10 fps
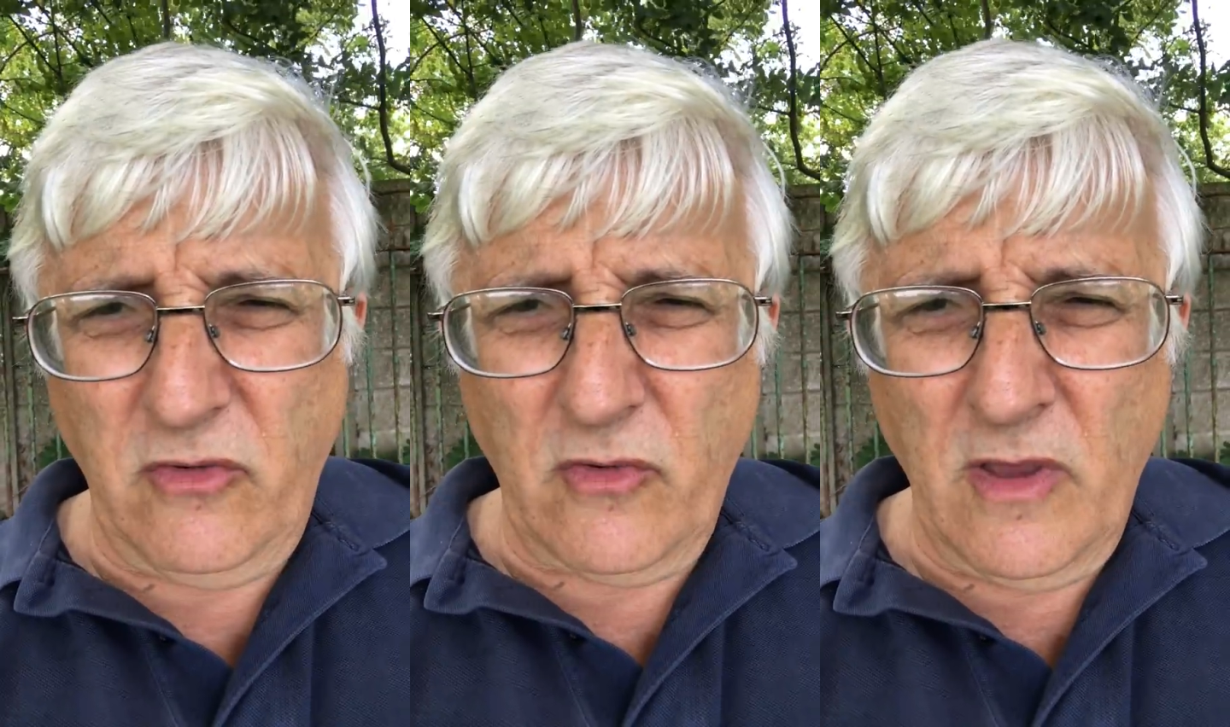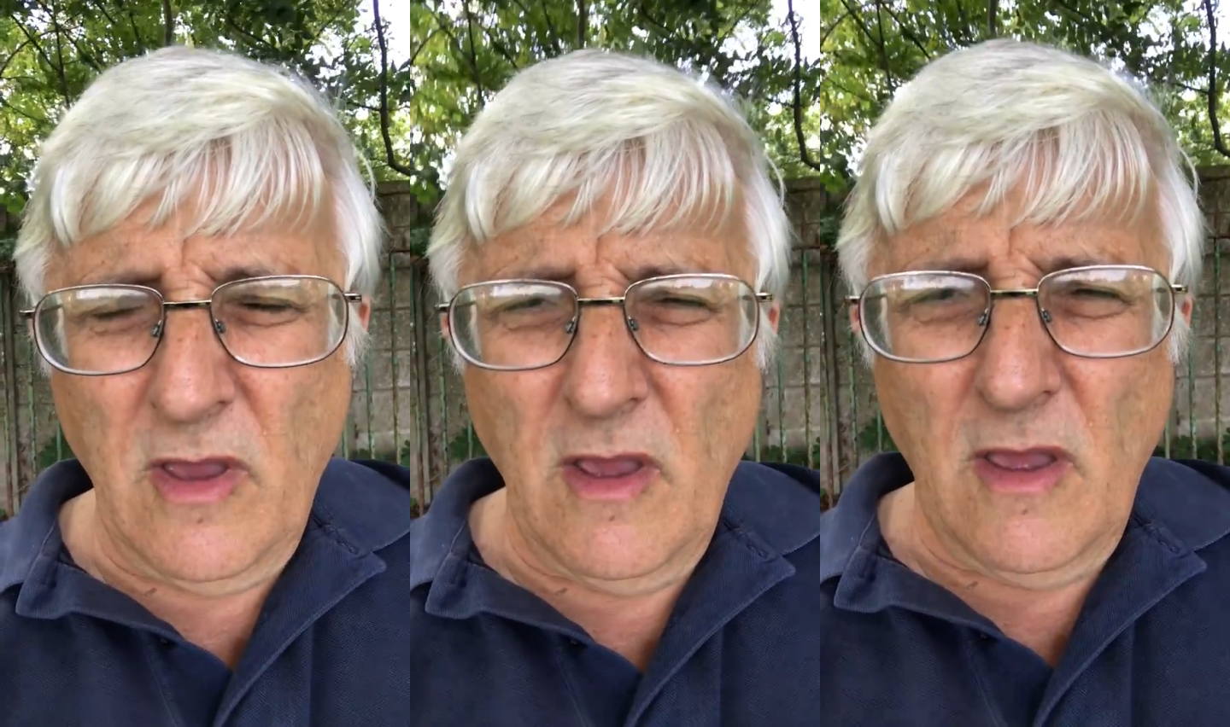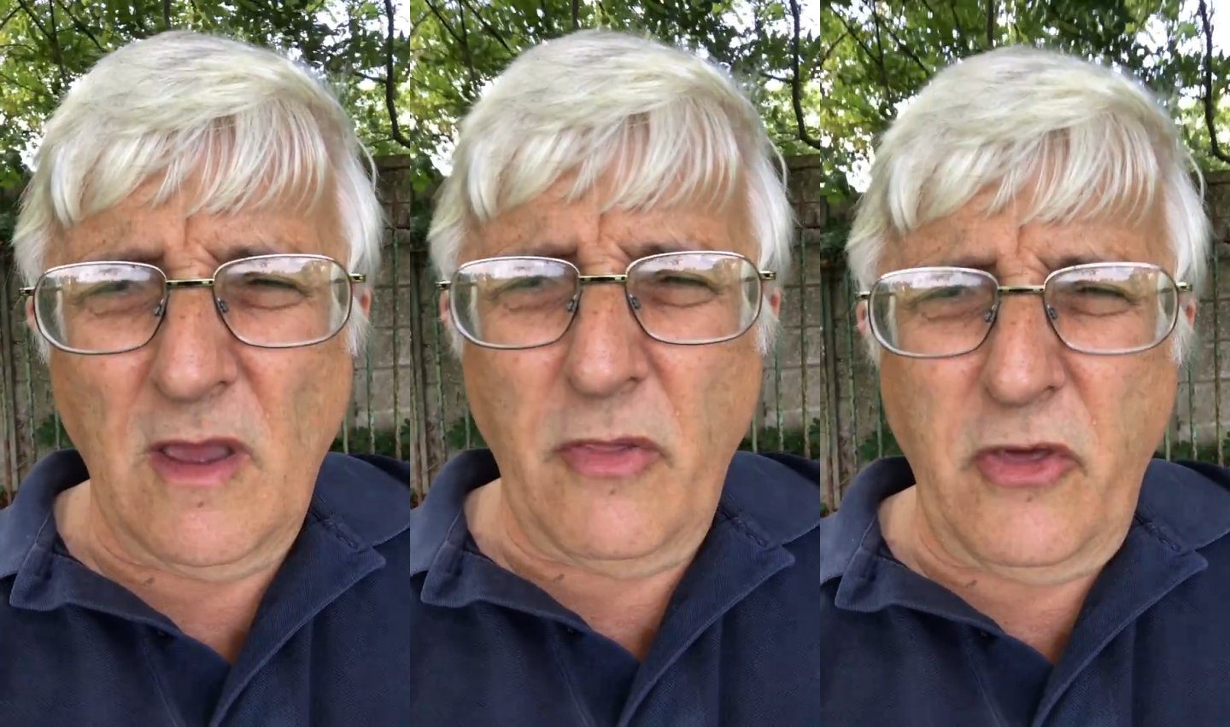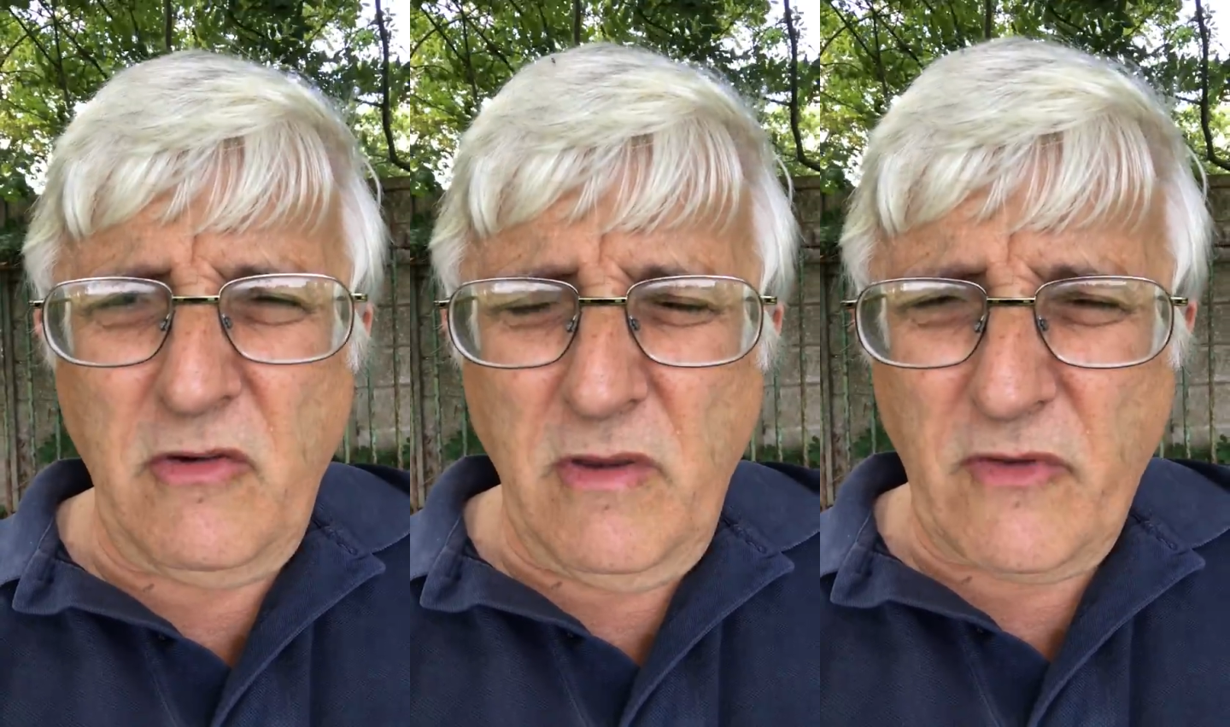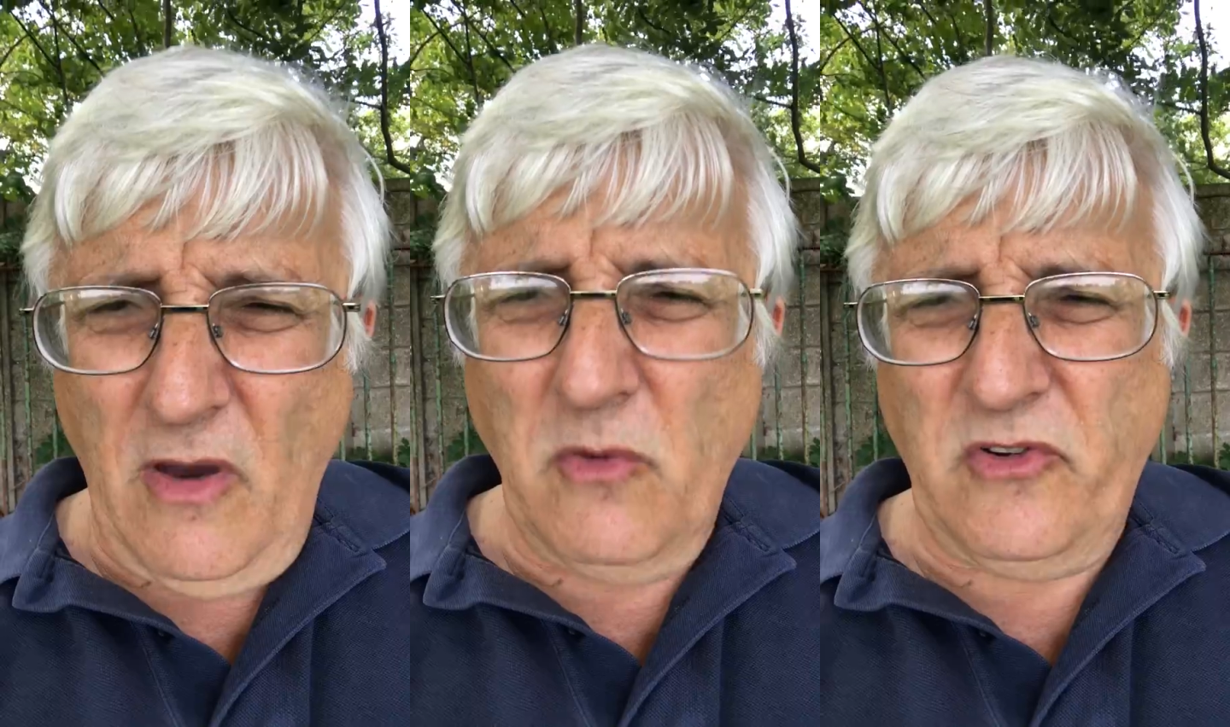to a theory
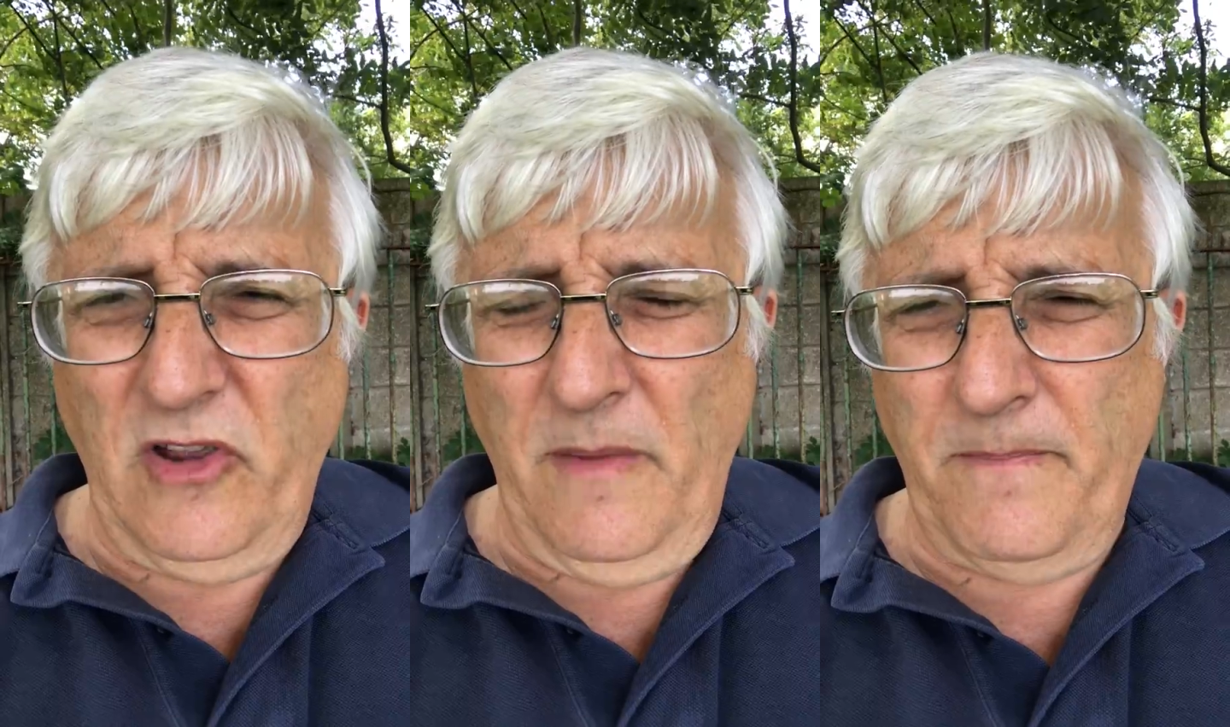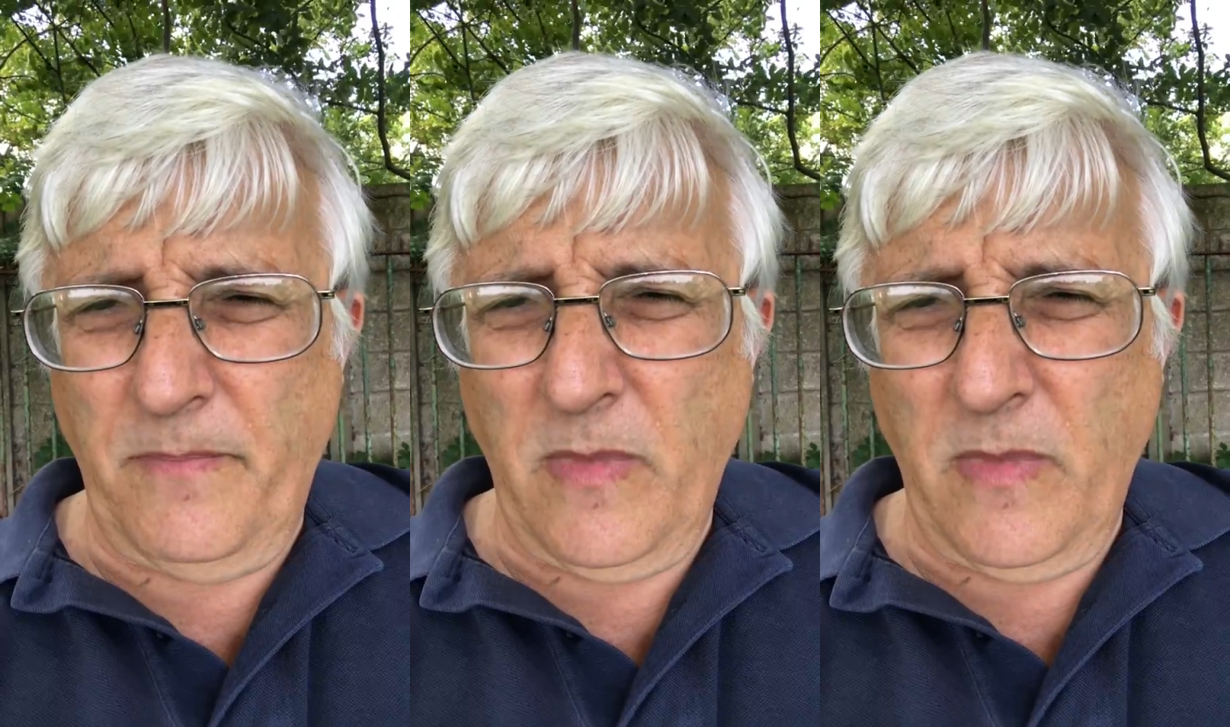of culture.